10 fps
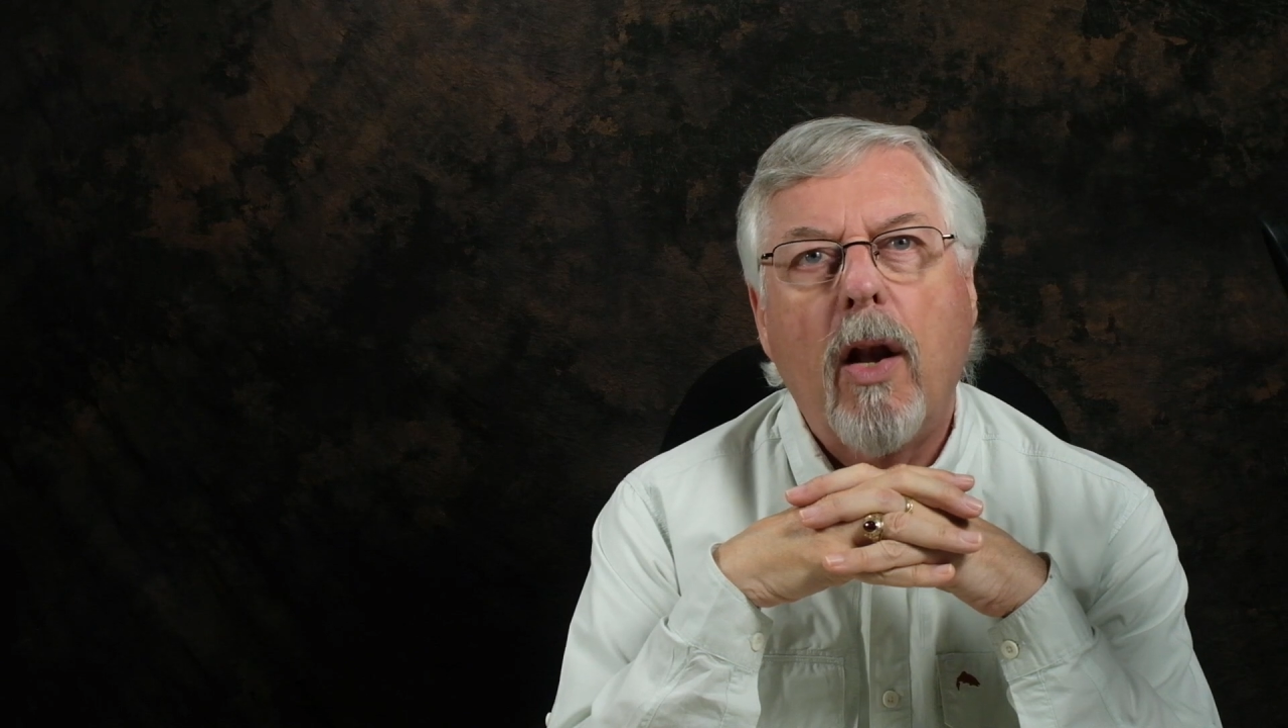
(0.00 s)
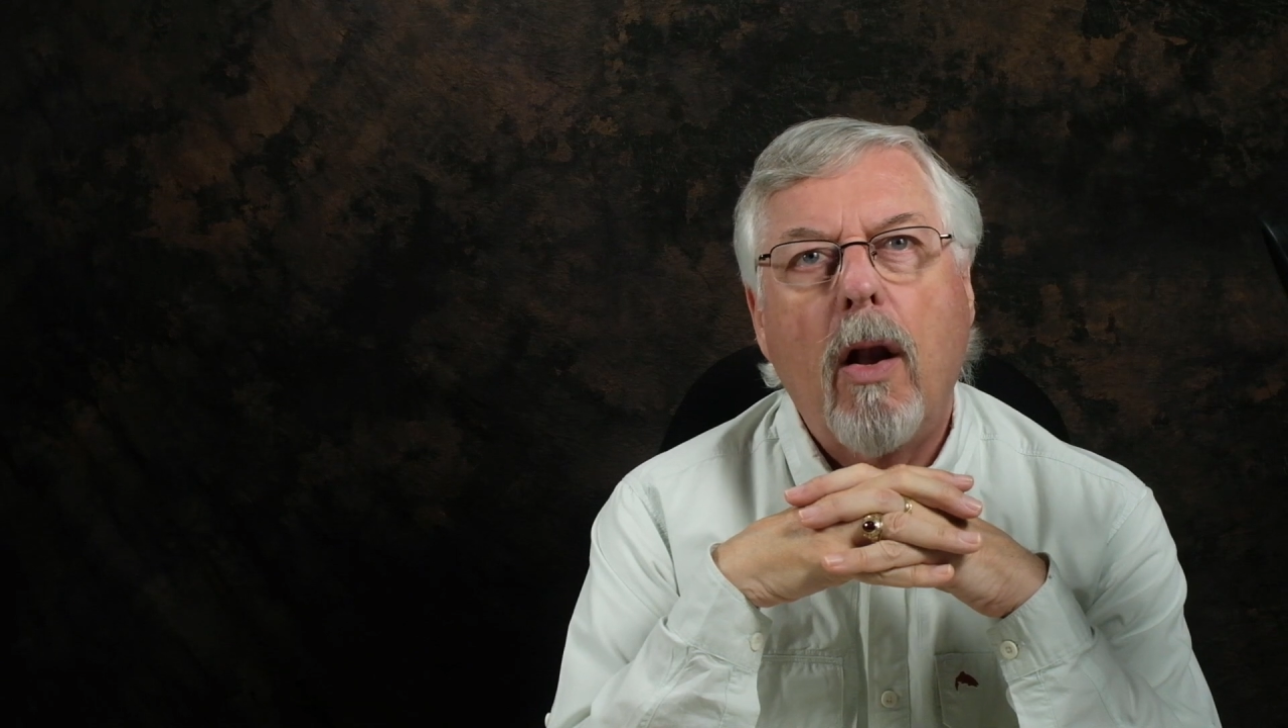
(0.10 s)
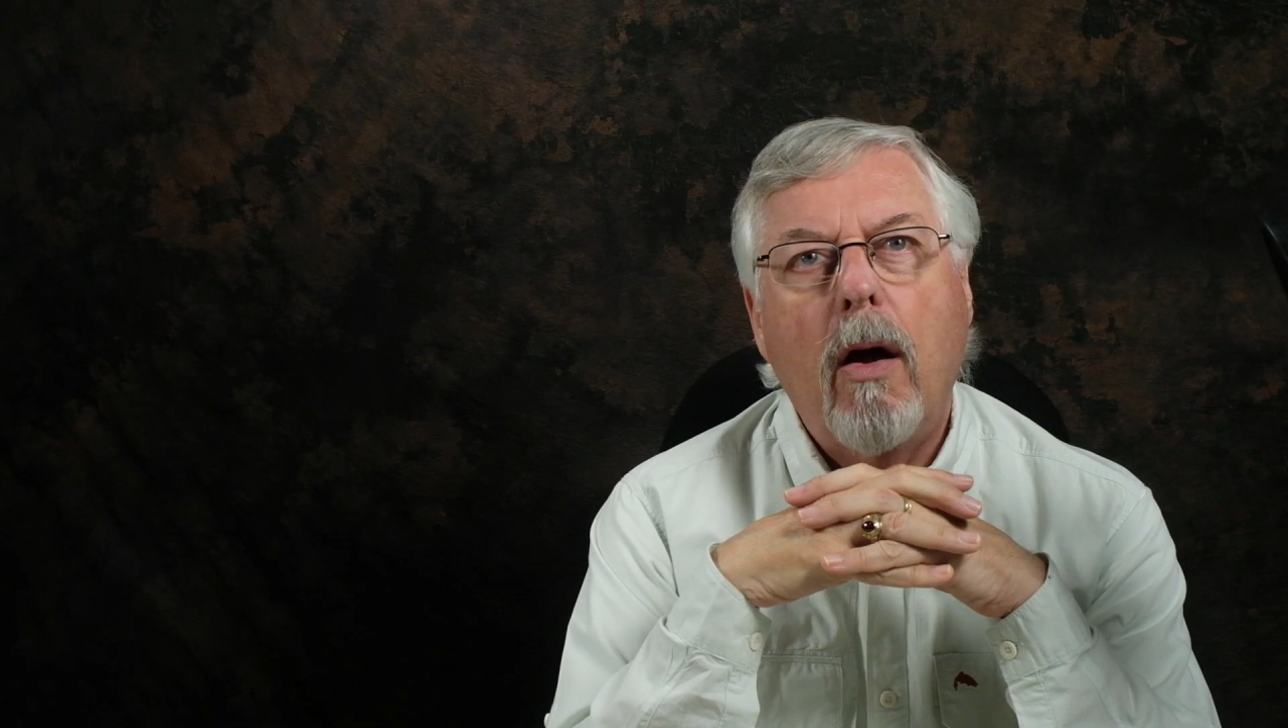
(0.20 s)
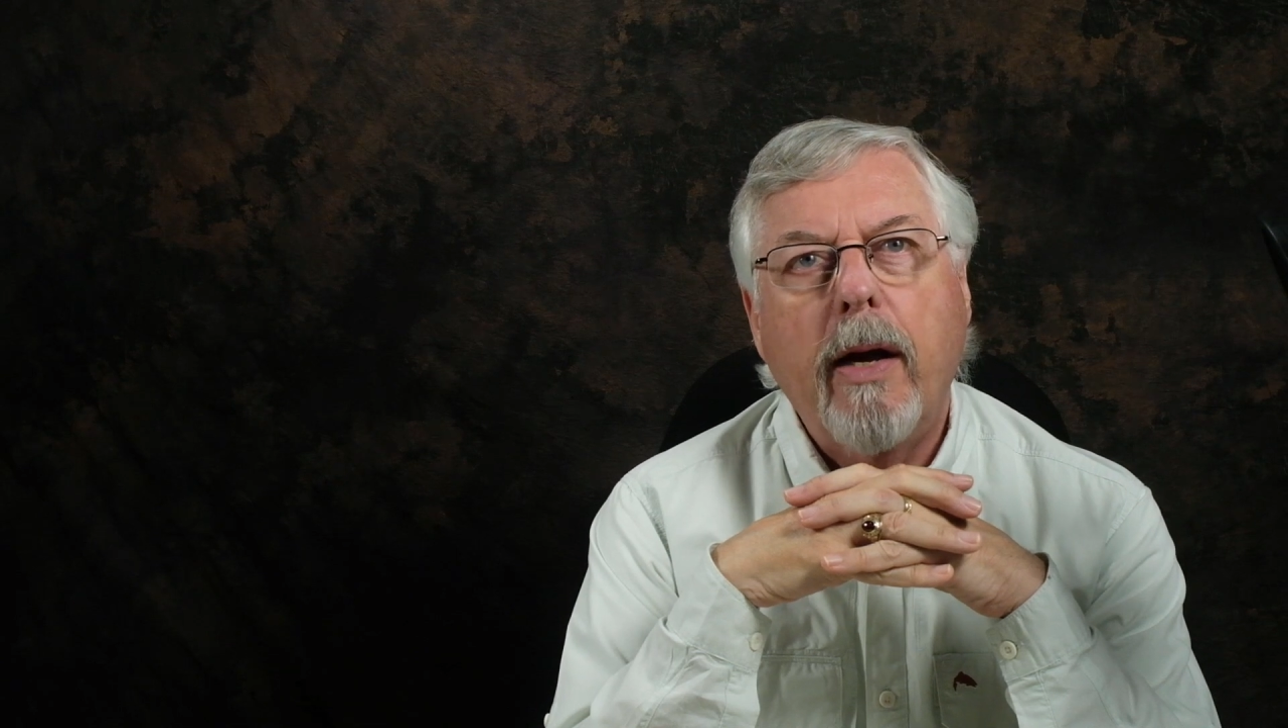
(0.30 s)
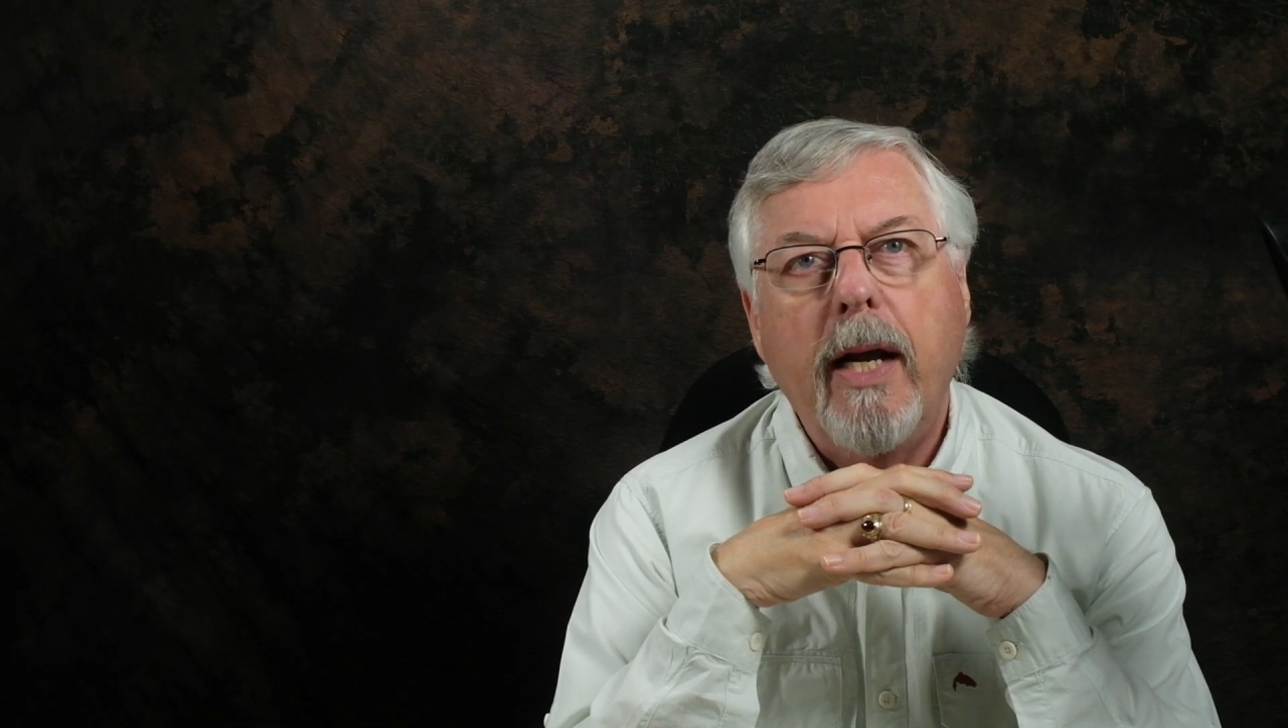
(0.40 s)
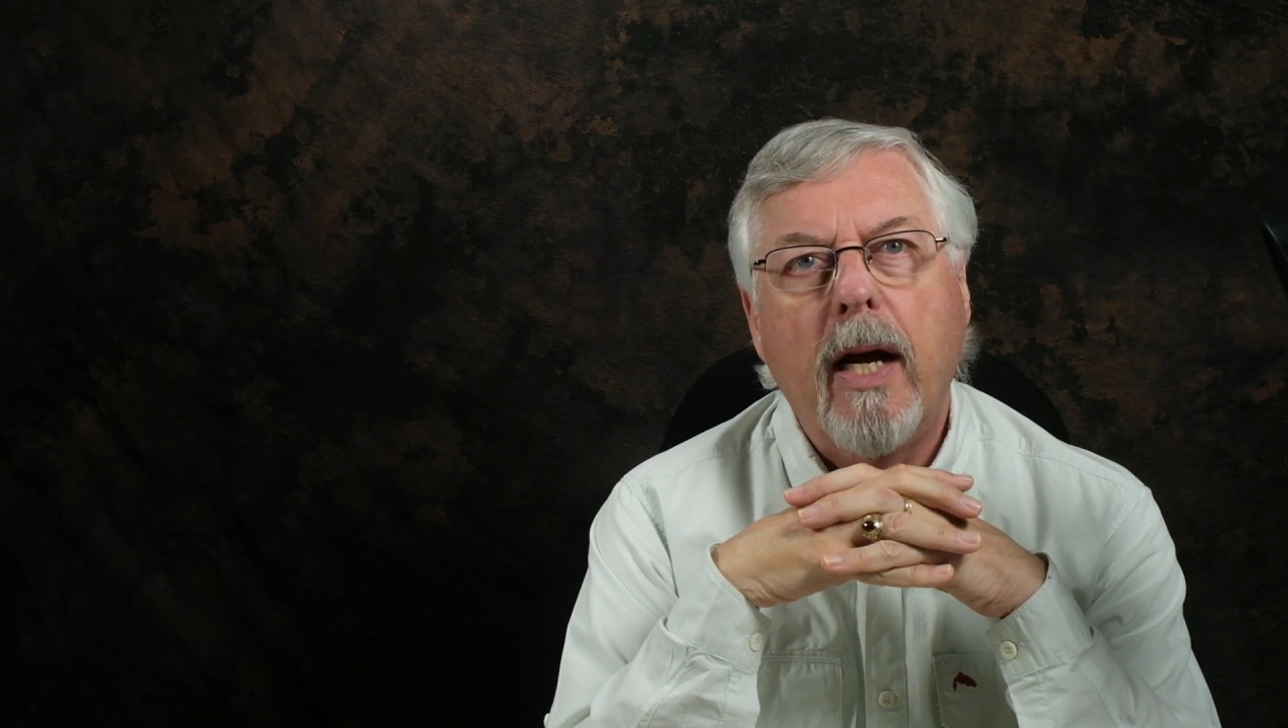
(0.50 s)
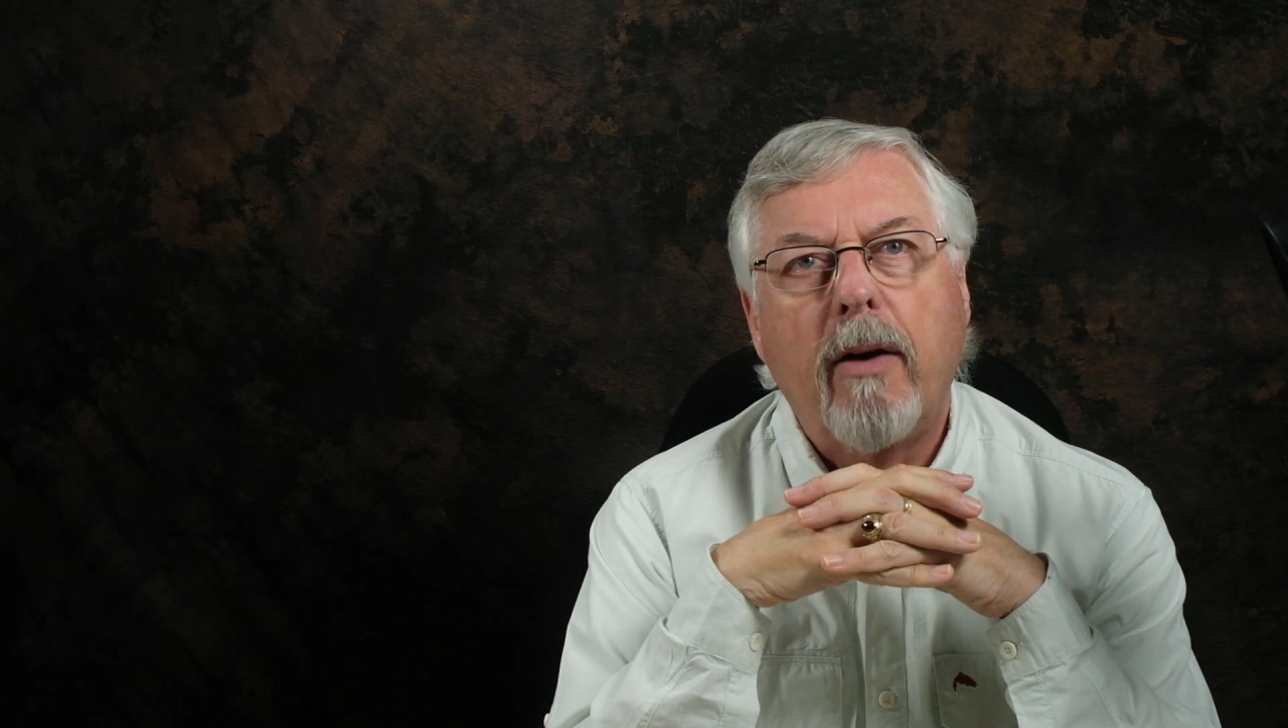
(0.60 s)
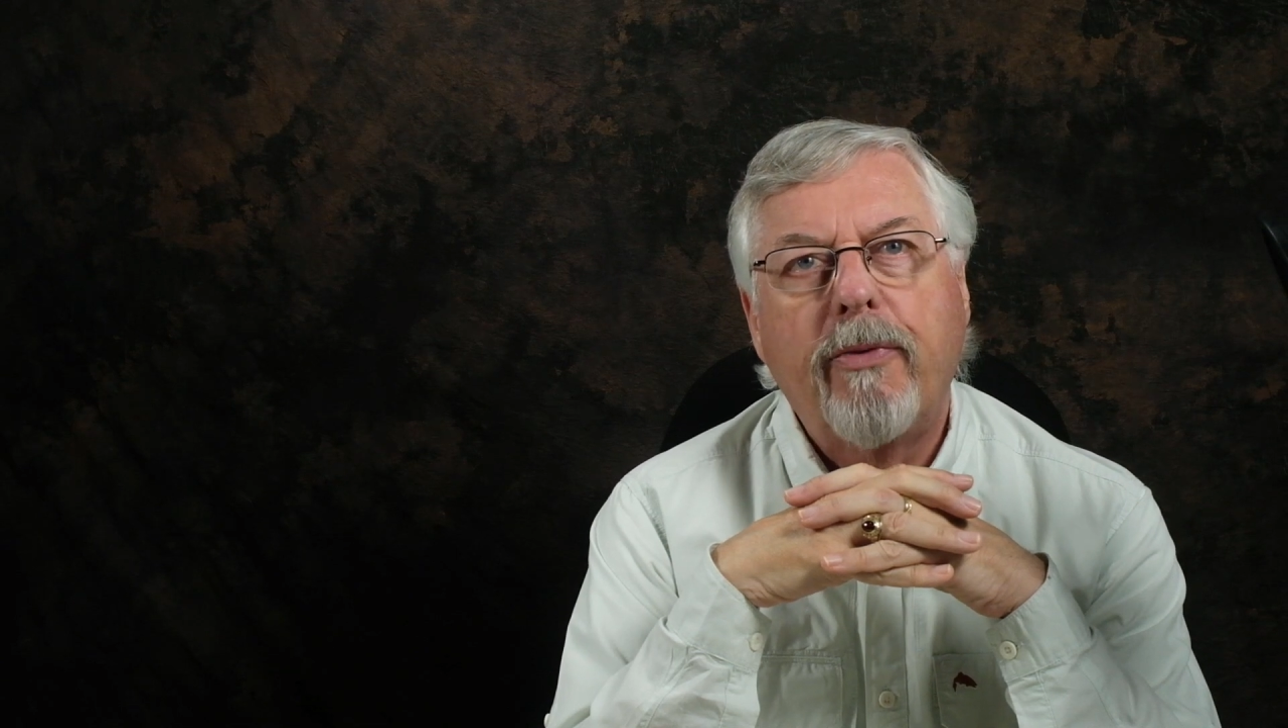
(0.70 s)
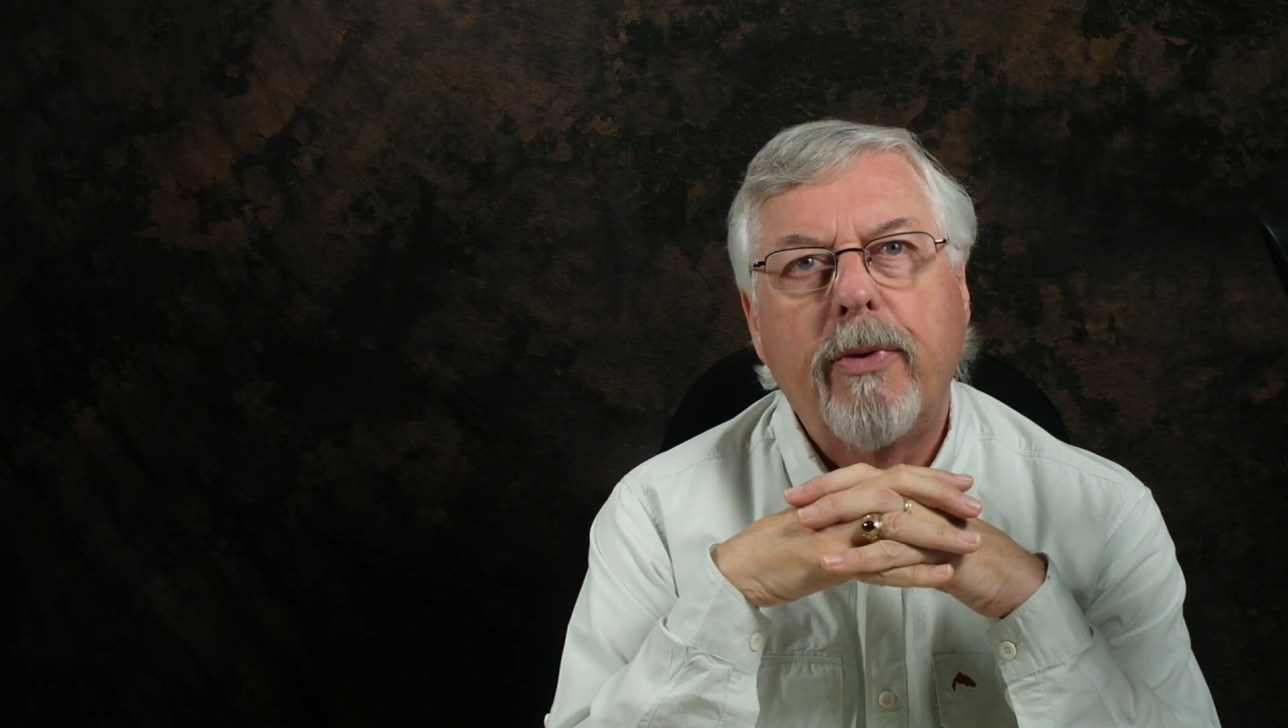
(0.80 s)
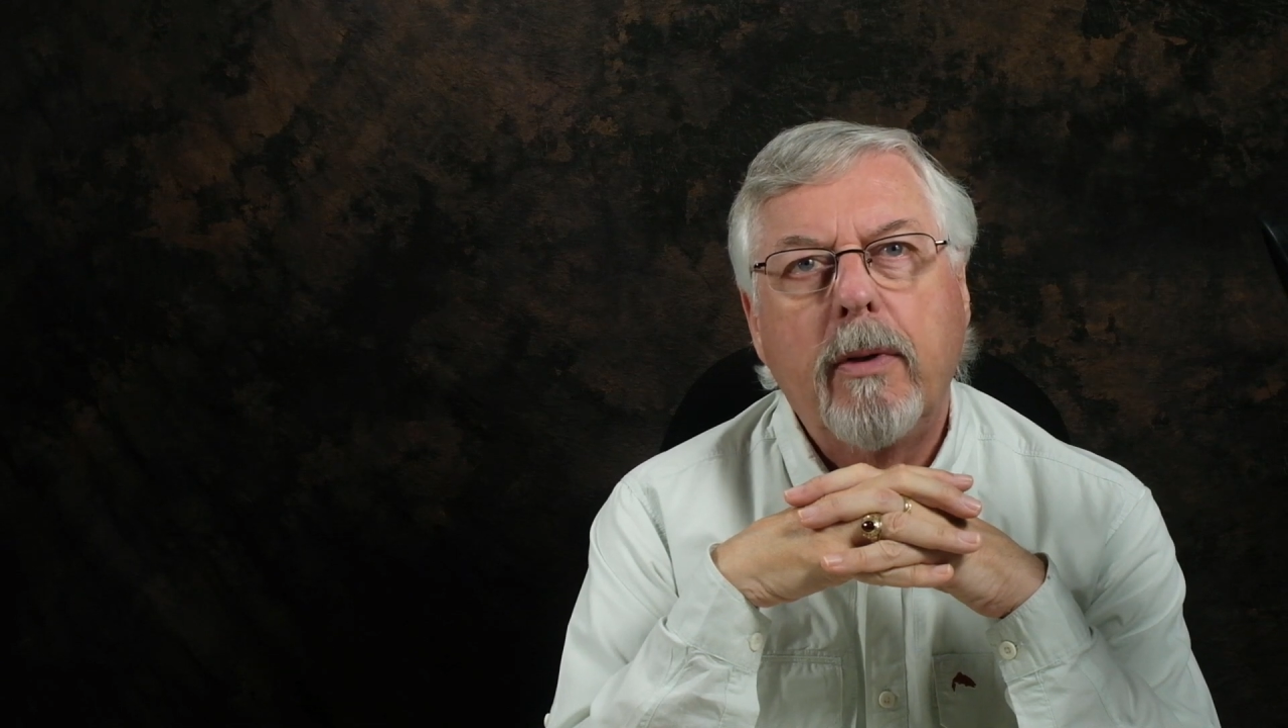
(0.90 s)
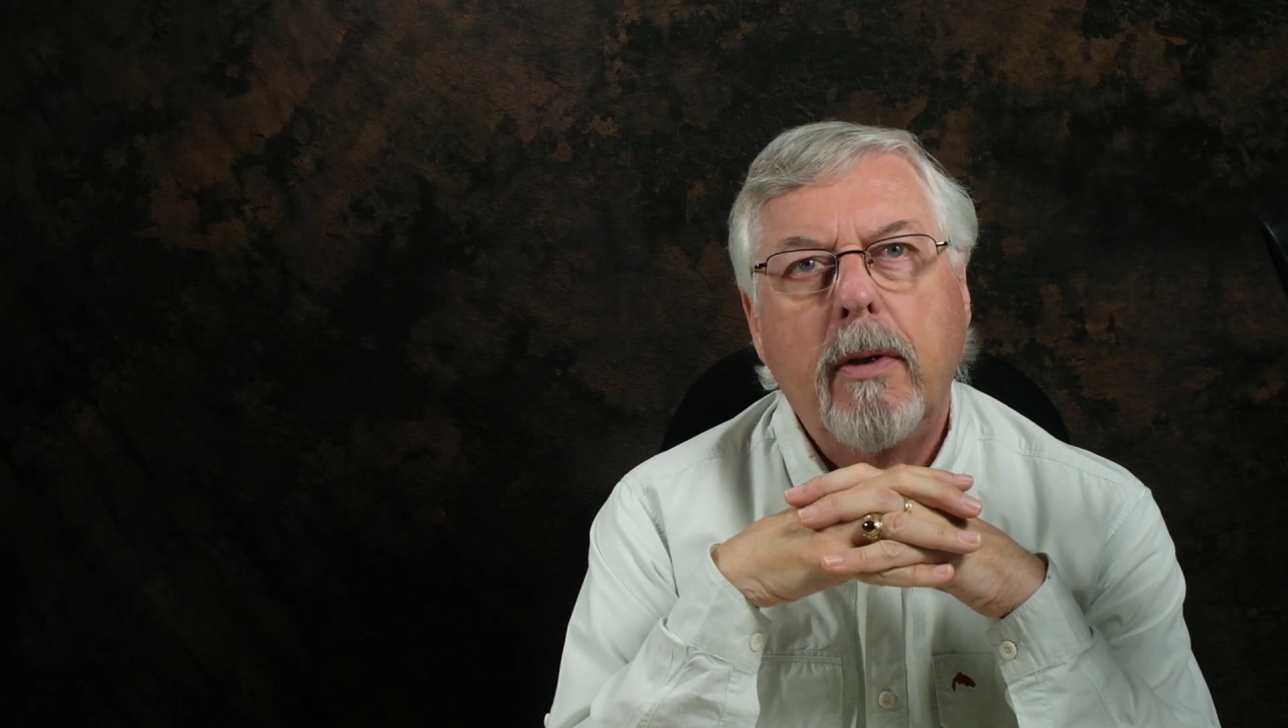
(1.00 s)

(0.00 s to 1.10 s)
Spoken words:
long enough